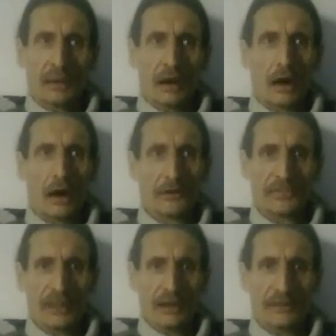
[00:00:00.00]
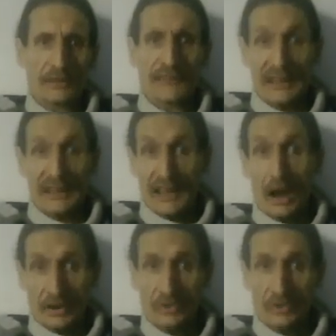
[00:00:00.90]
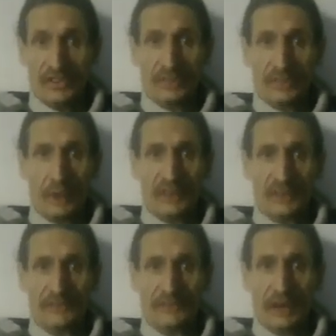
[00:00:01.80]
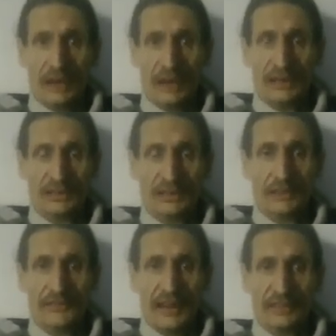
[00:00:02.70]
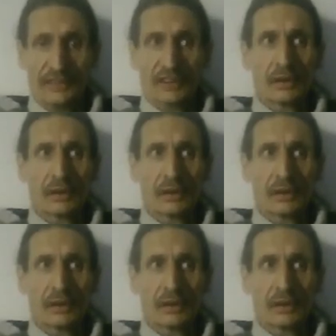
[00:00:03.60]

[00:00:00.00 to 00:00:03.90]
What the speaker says: of the fact that Article 61 is in effect.